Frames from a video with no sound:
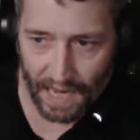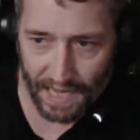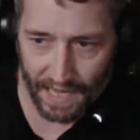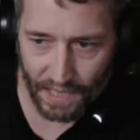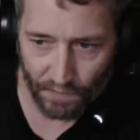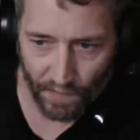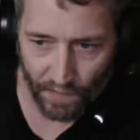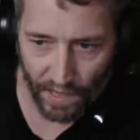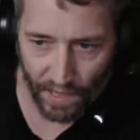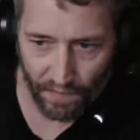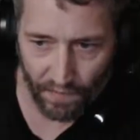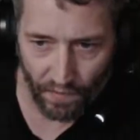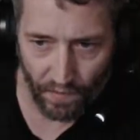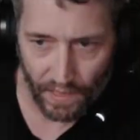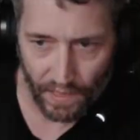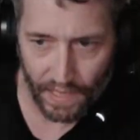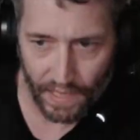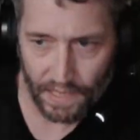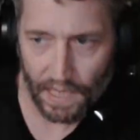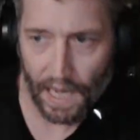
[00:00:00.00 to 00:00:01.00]
it's ready for
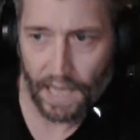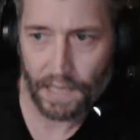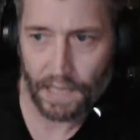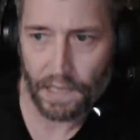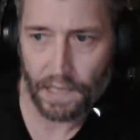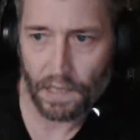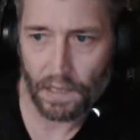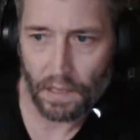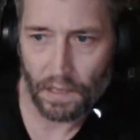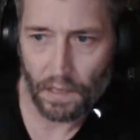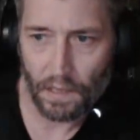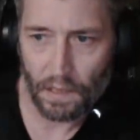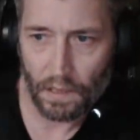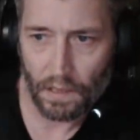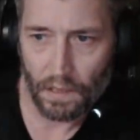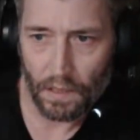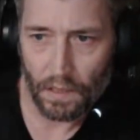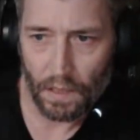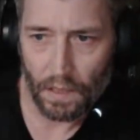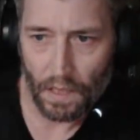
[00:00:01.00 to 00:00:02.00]
release, guys.
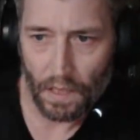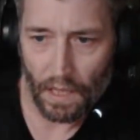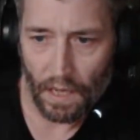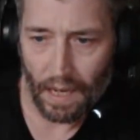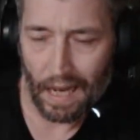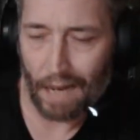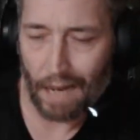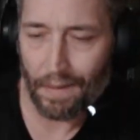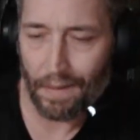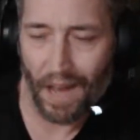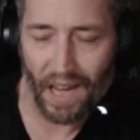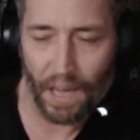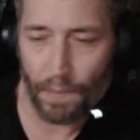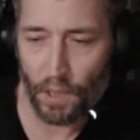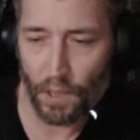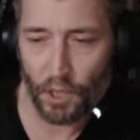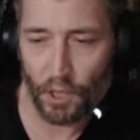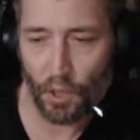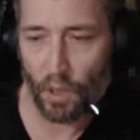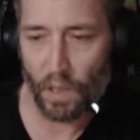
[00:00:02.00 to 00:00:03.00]
I'm not going to put
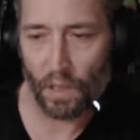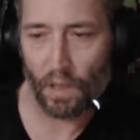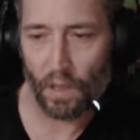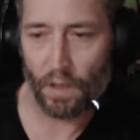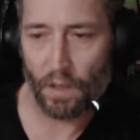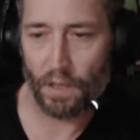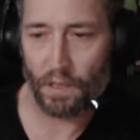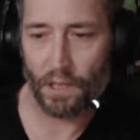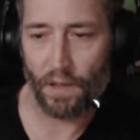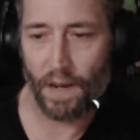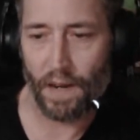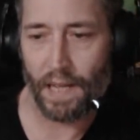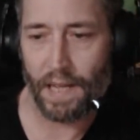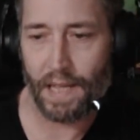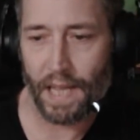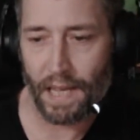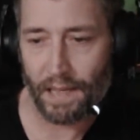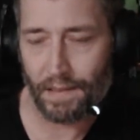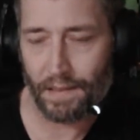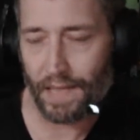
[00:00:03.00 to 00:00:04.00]
shulker loaders or
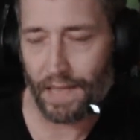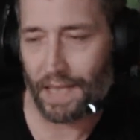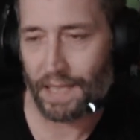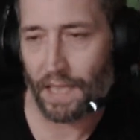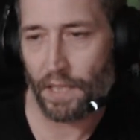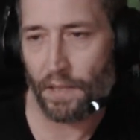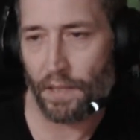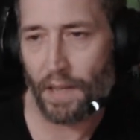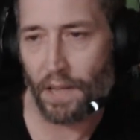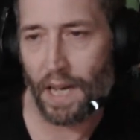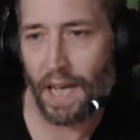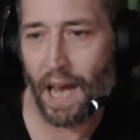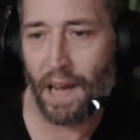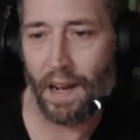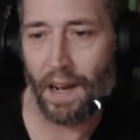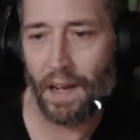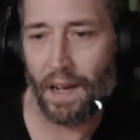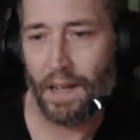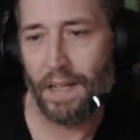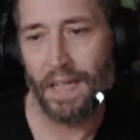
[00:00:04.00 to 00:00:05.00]
anything. That's on you guys. I don't,
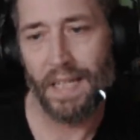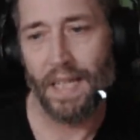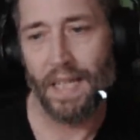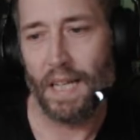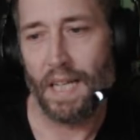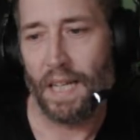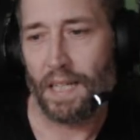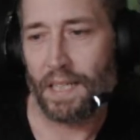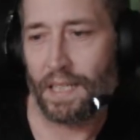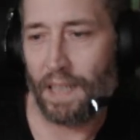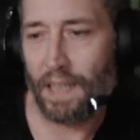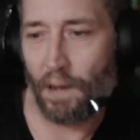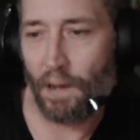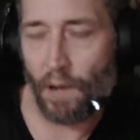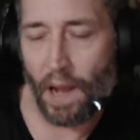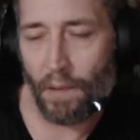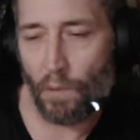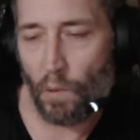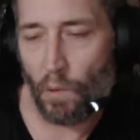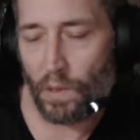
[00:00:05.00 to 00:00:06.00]
because
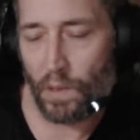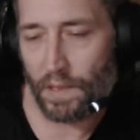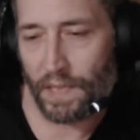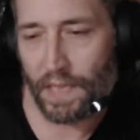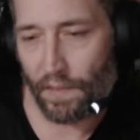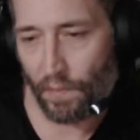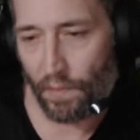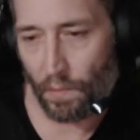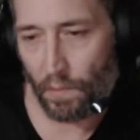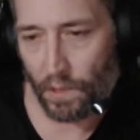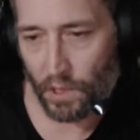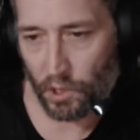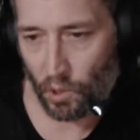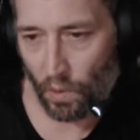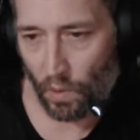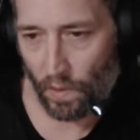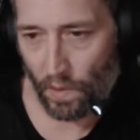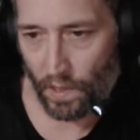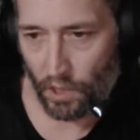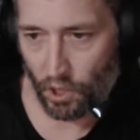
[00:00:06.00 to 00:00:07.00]
everyone's different with the
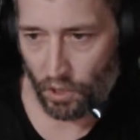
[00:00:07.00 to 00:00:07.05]
storage.